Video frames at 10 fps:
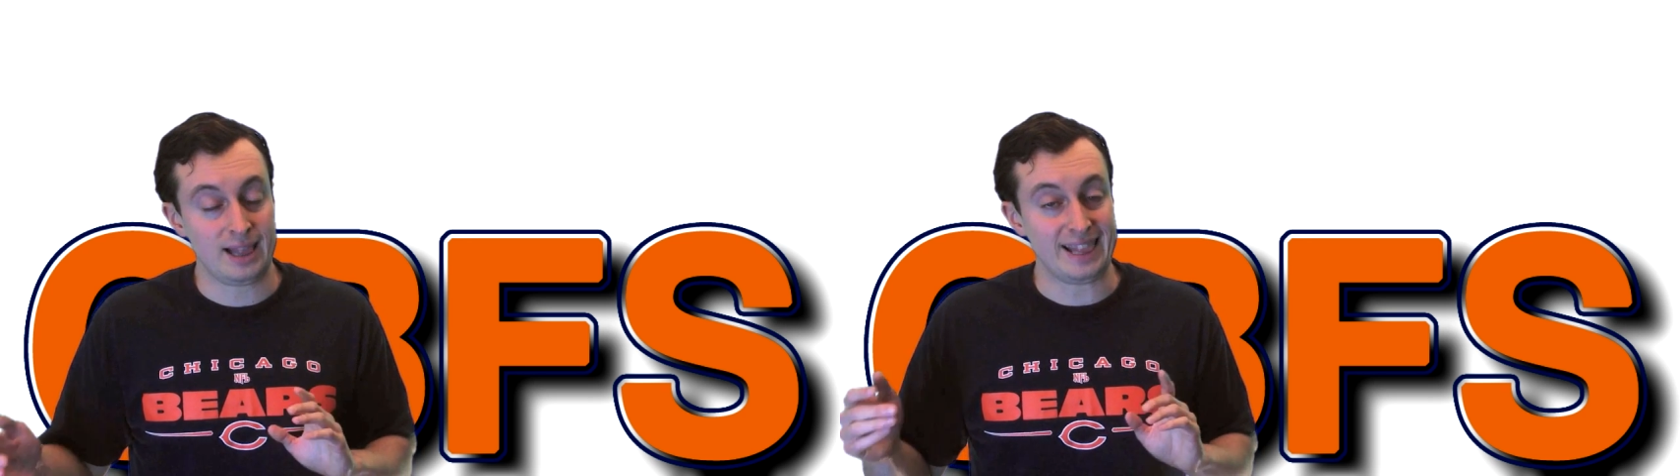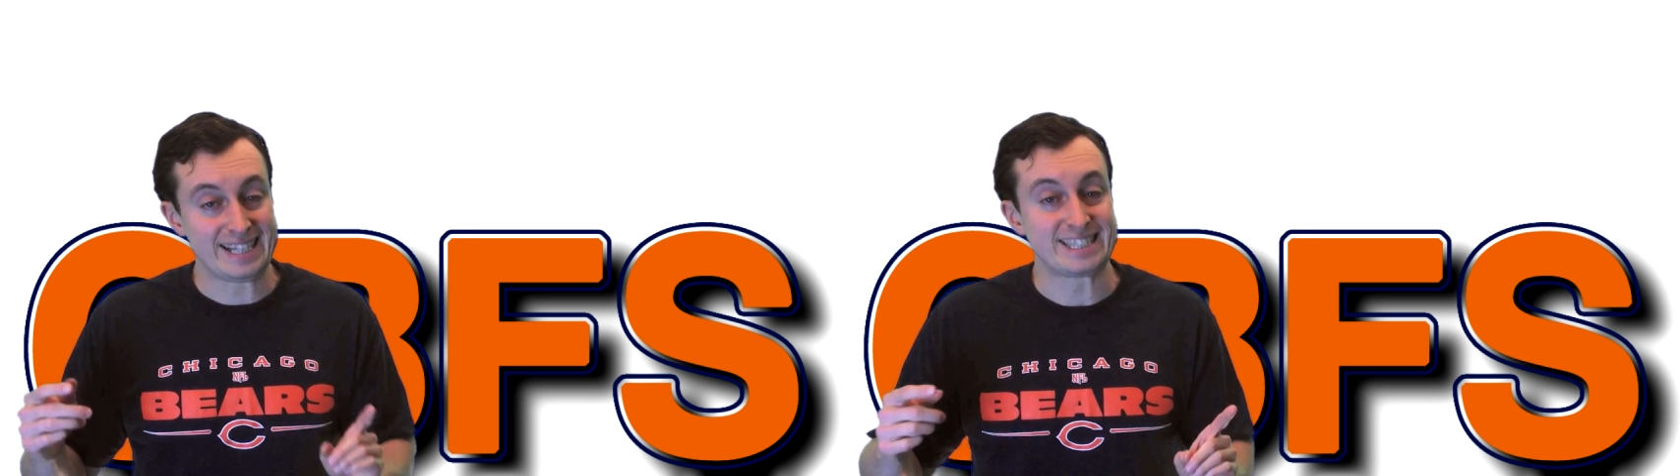
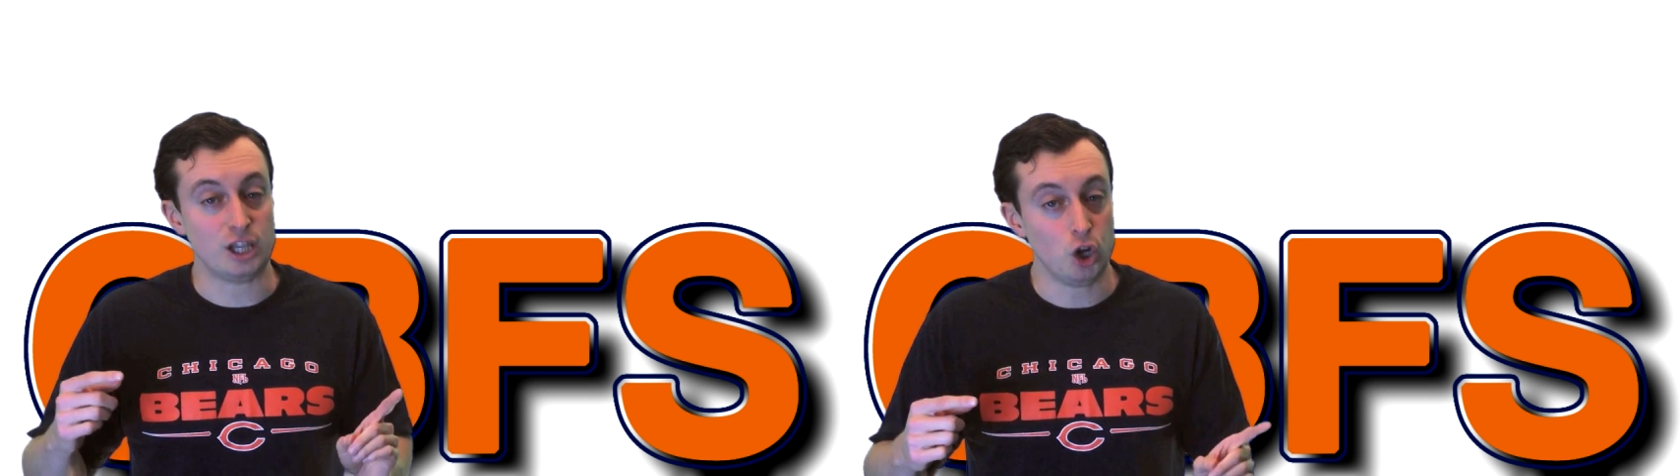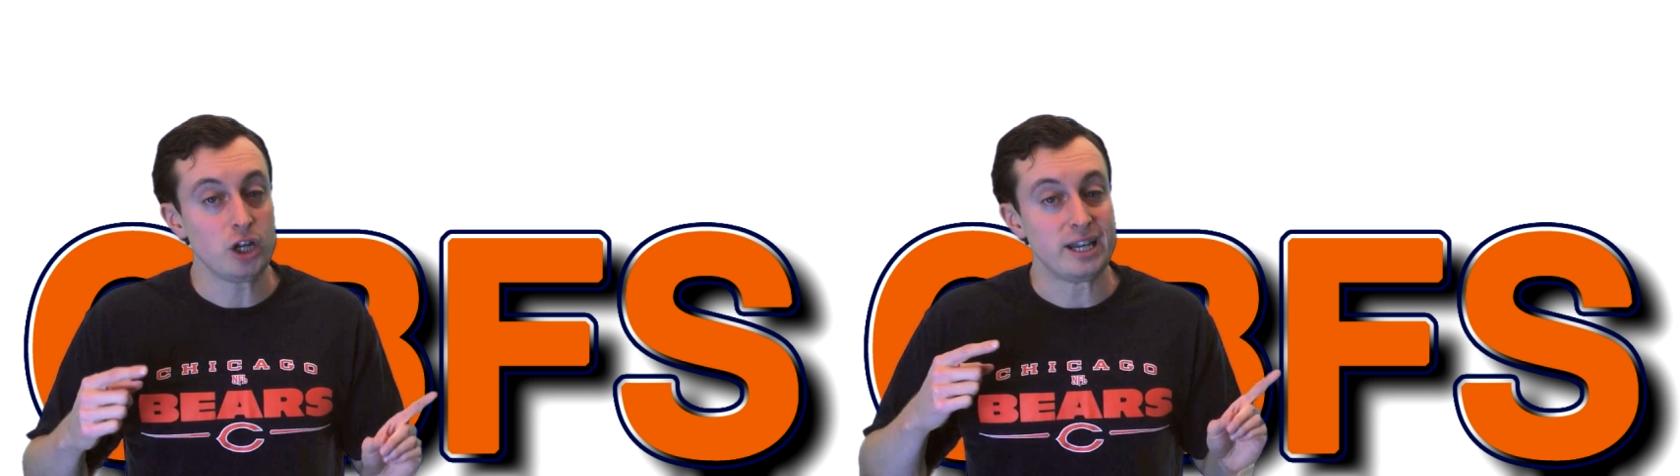Let's
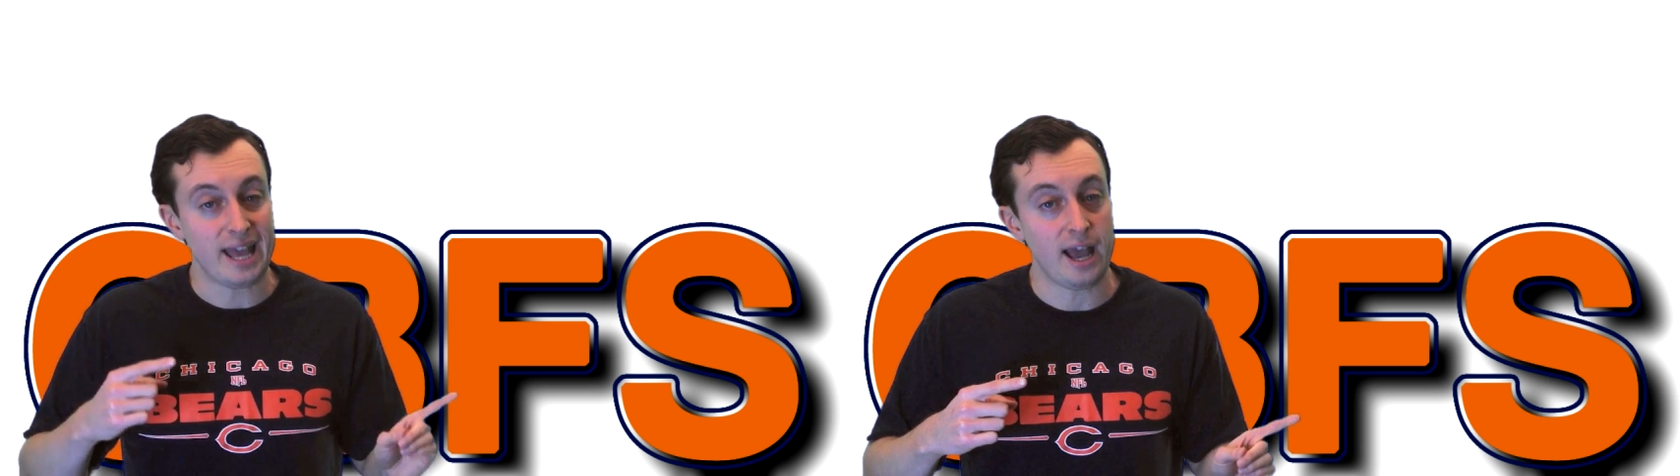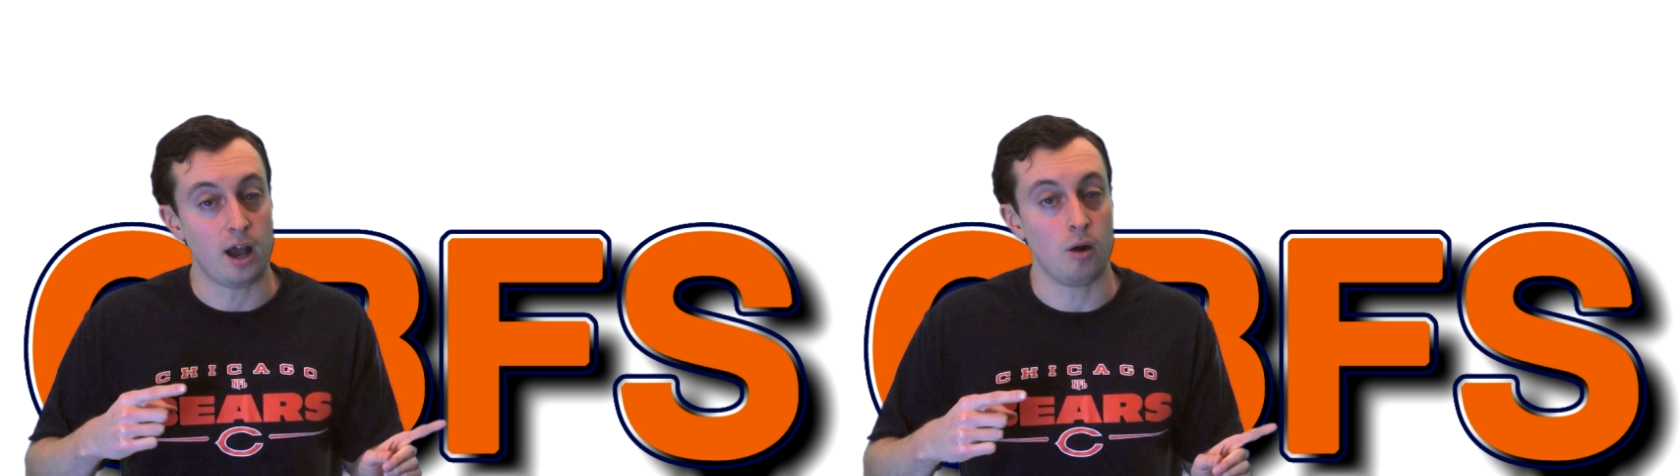look
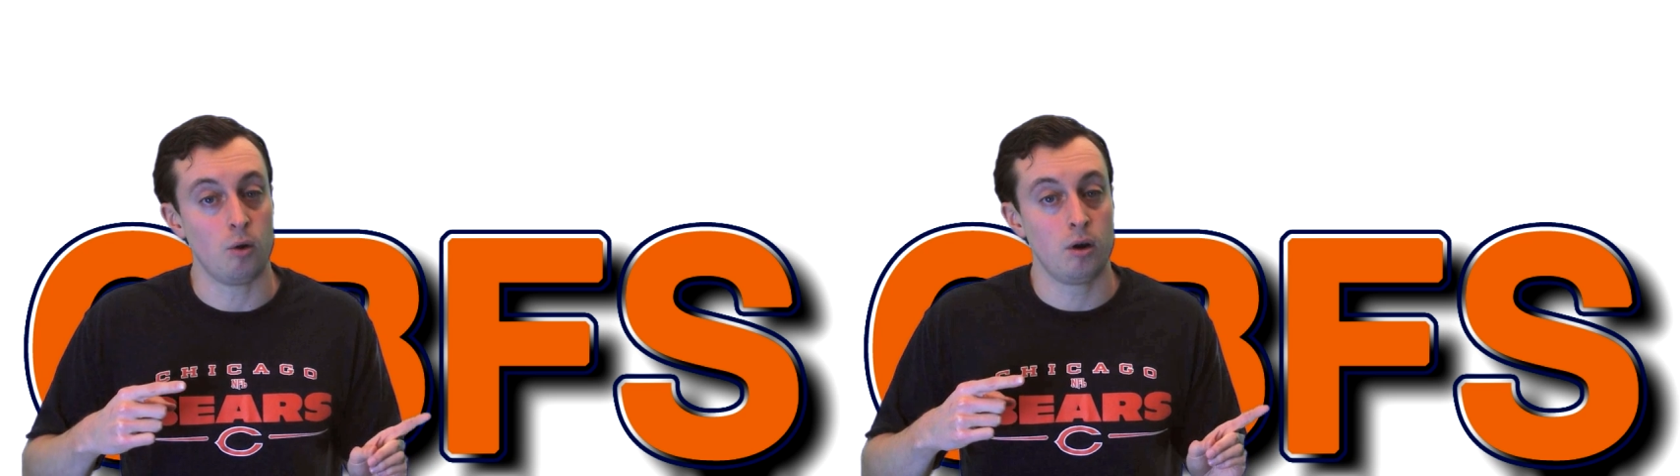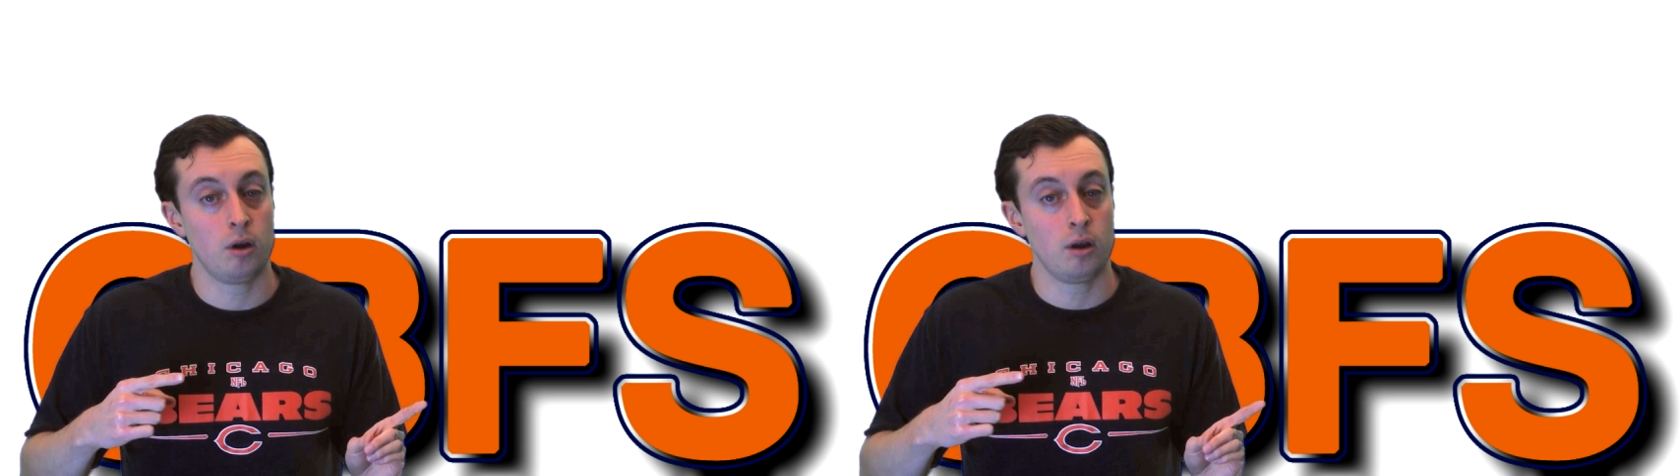now